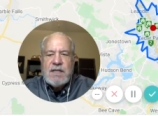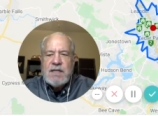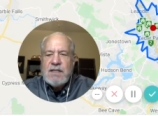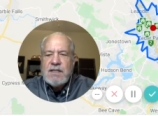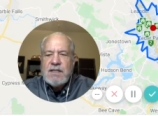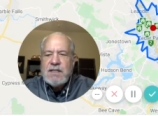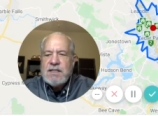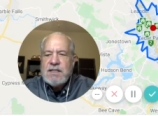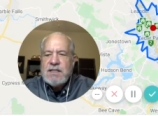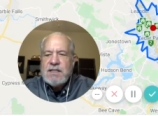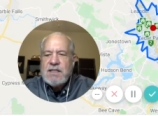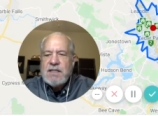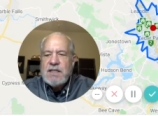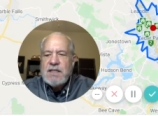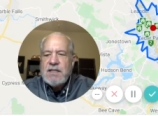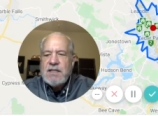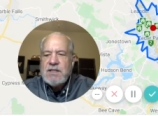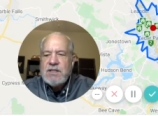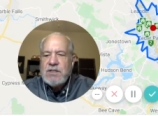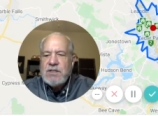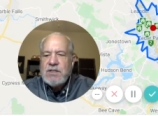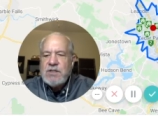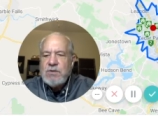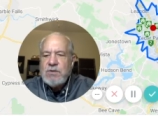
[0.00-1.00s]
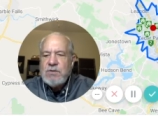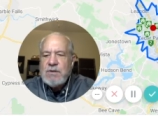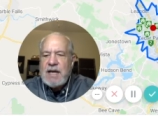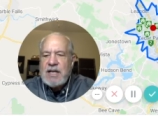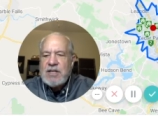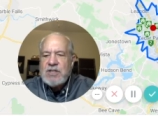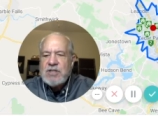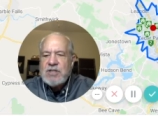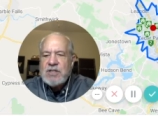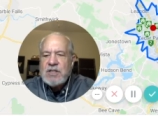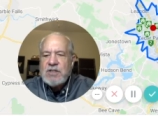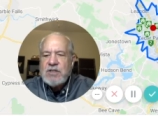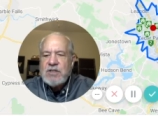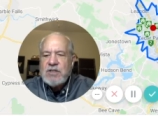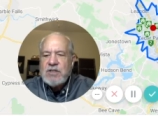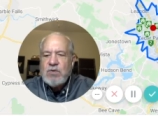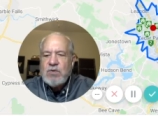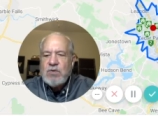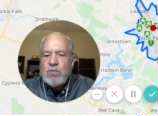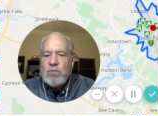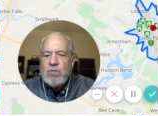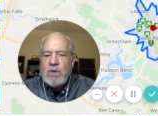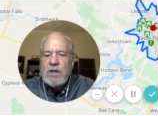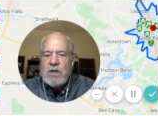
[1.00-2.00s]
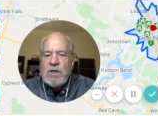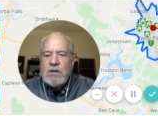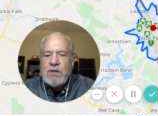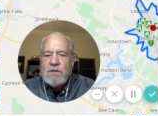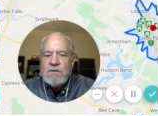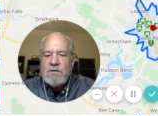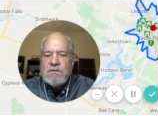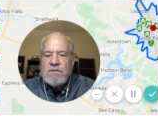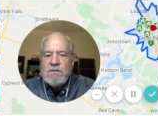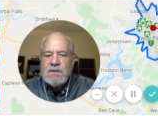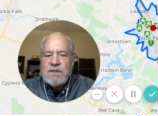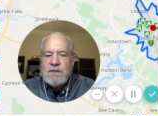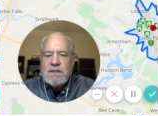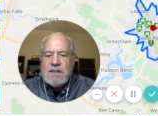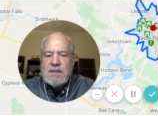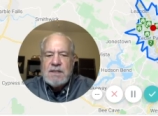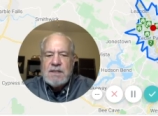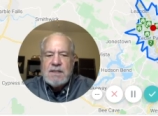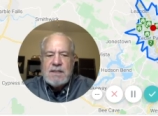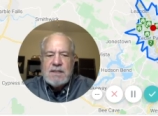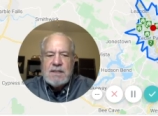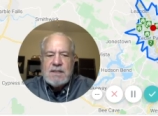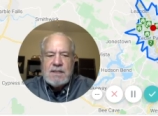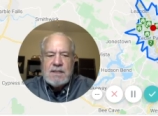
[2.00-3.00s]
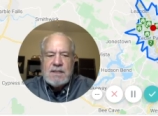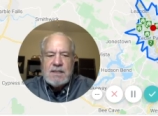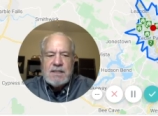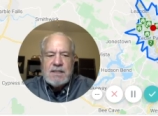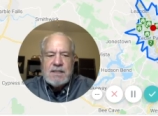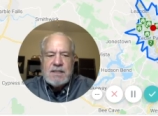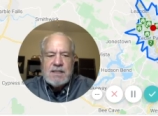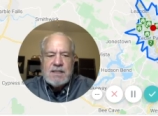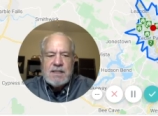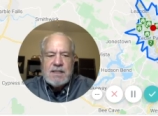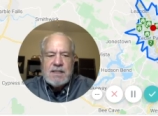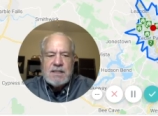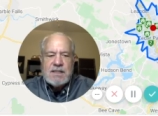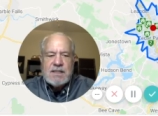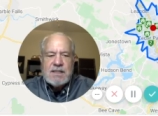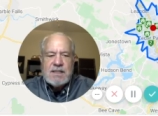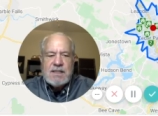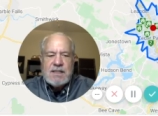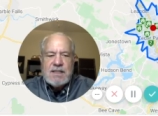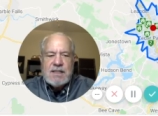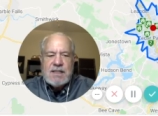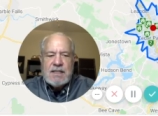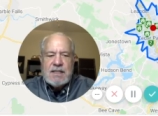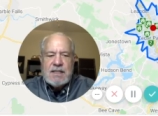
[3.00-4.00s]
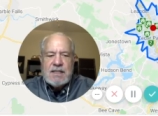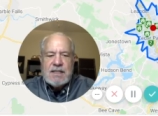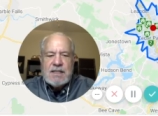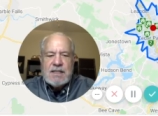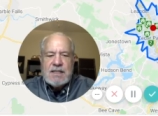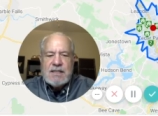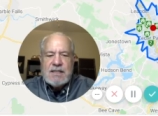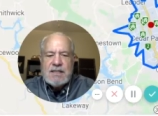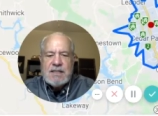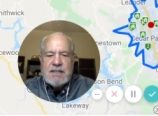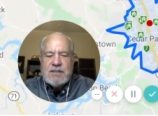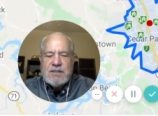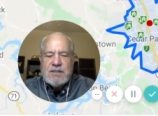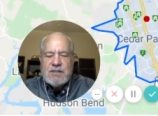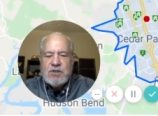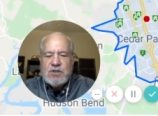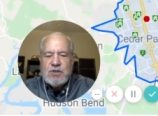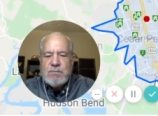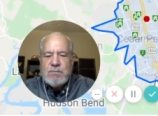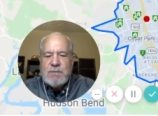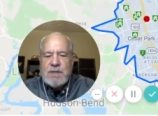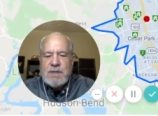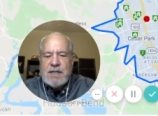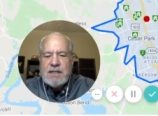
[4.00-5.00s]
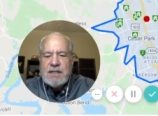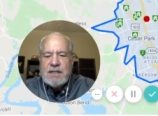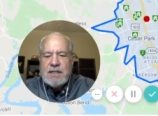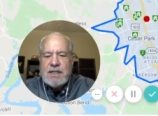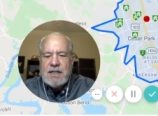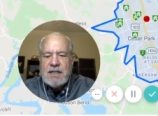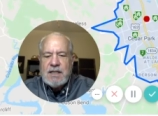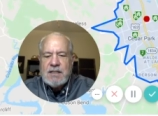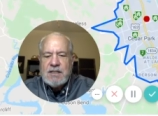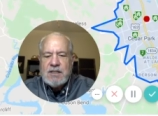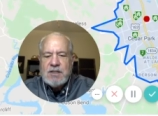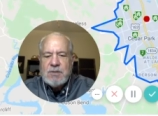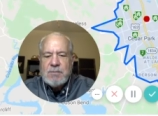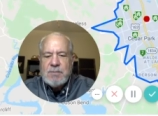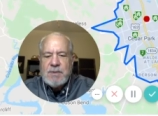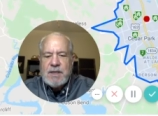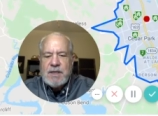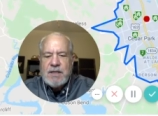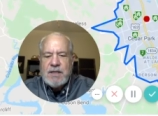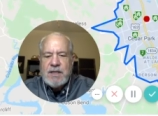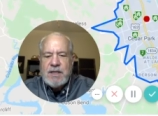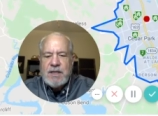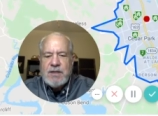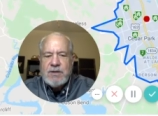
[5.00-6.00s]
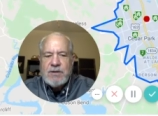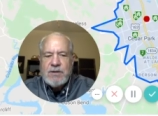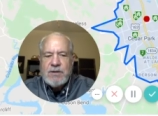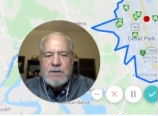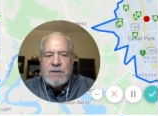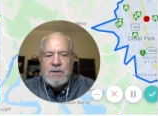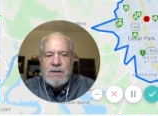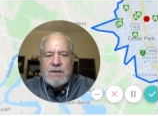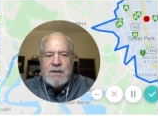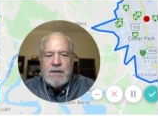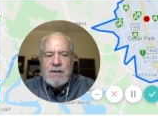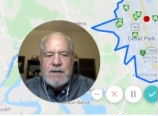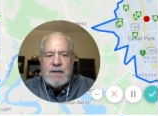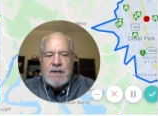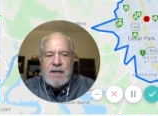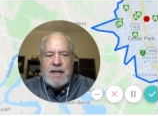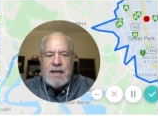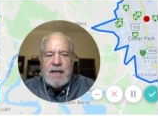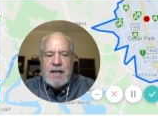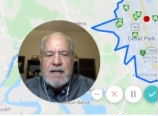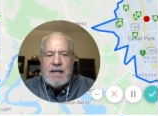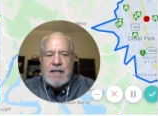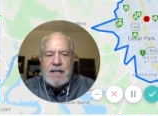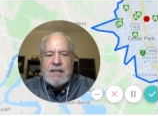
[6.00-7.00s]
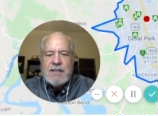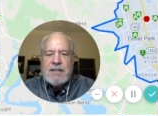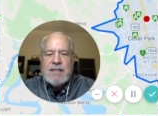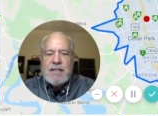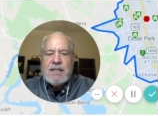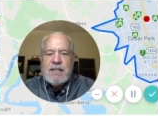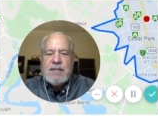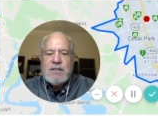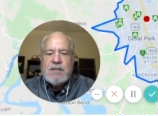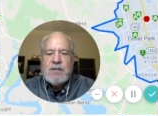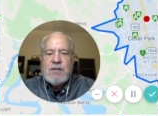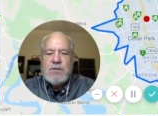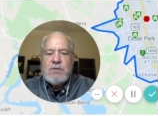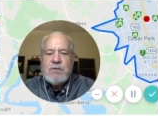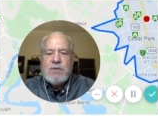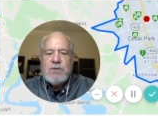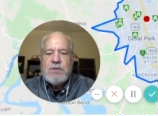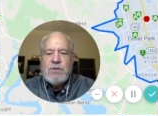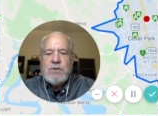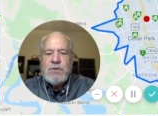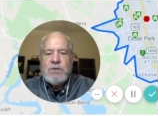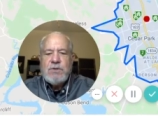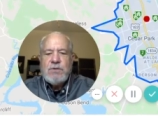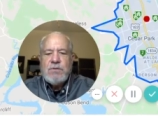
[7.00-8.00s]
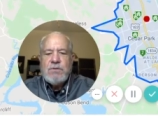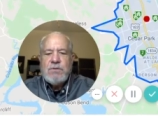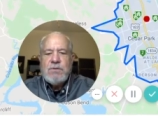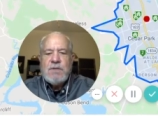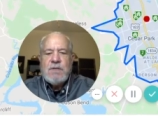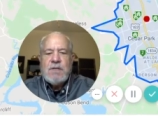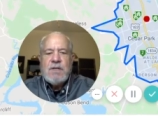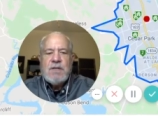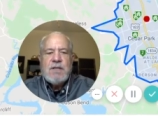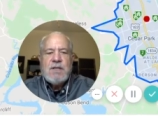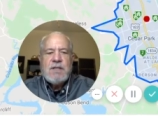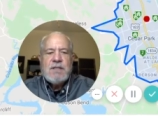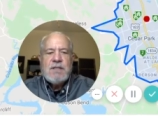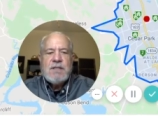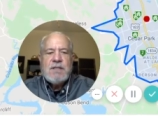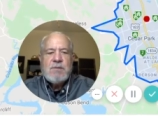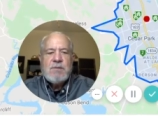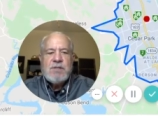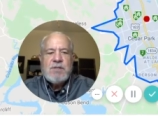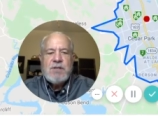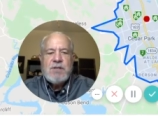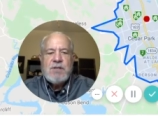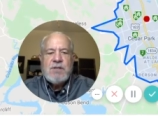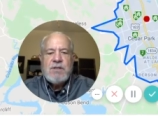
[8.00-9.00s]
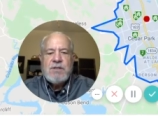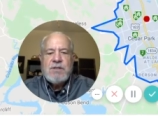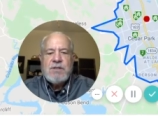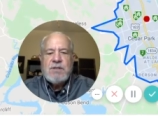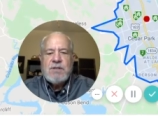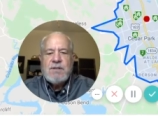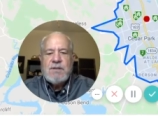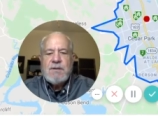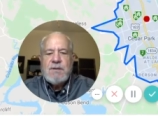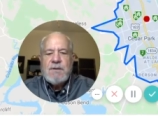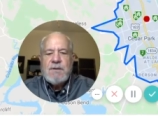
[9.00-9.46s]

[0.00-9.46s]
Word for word: listings to actually 12 listings. Can zoom in a little bit here and then go to uh, the results.